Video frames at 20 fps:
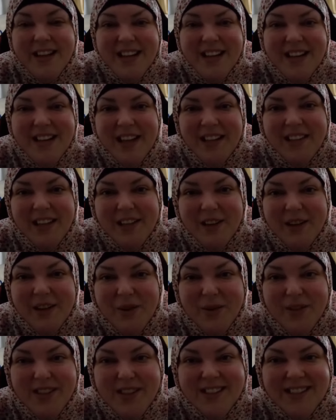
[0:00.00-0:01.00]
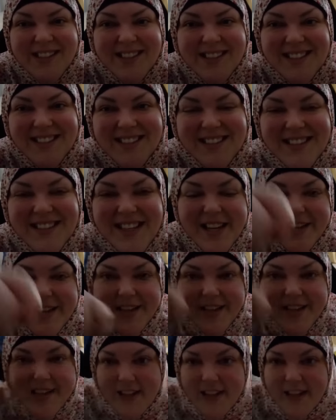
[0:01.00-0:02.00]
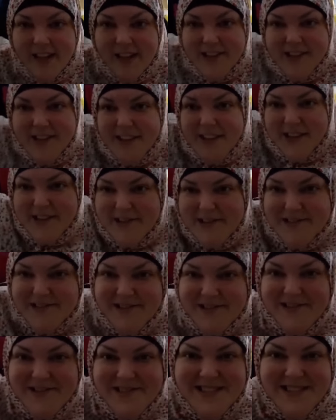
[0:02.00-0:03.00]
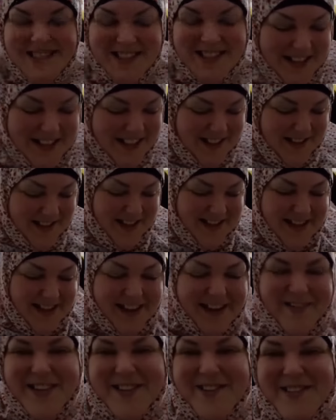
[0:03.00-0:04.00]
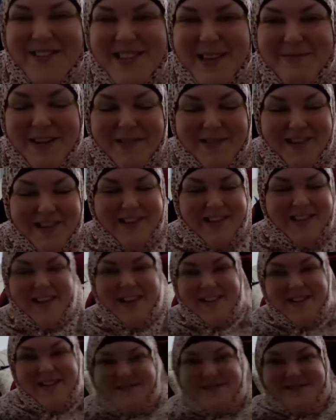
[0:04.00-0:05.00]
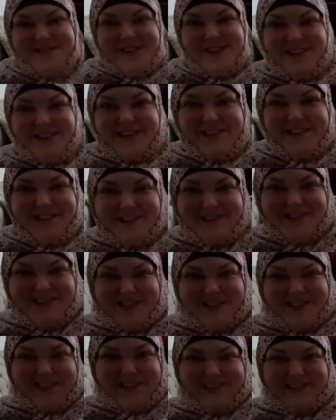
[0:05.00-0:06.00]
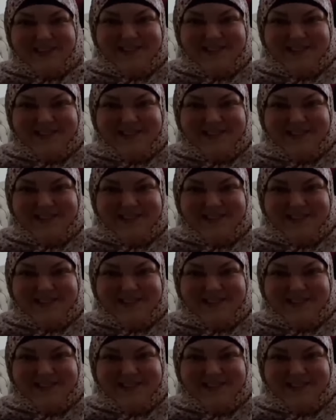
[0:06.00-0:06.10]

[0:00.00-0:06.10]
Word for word: Yalla, Nicole. Yalla, yalla. That's how they do the Debka thing. They're like, yalla, yalla.